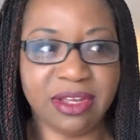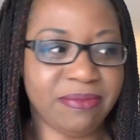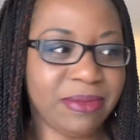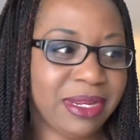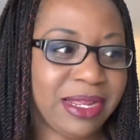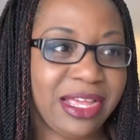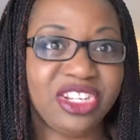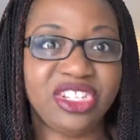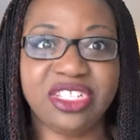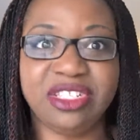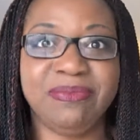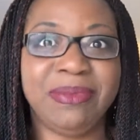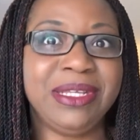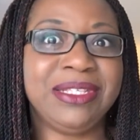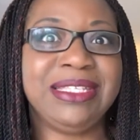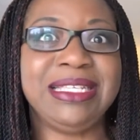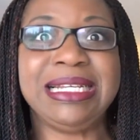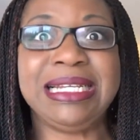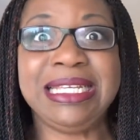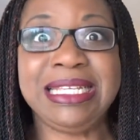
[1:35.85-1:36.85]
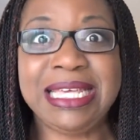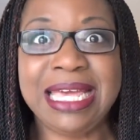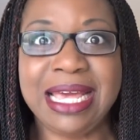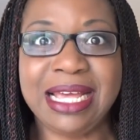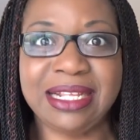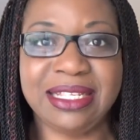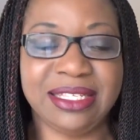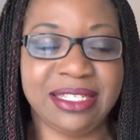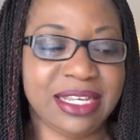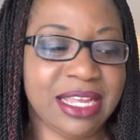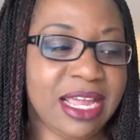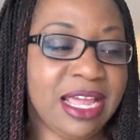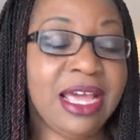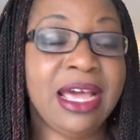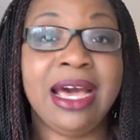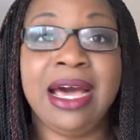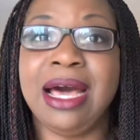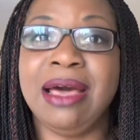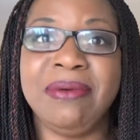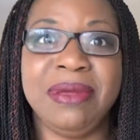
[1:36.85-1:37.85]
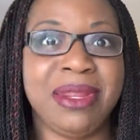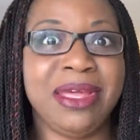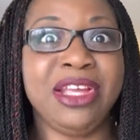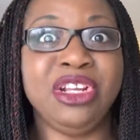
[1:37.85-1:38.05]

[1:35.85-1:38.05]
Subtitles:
I mean, I just basically guessed. I mean,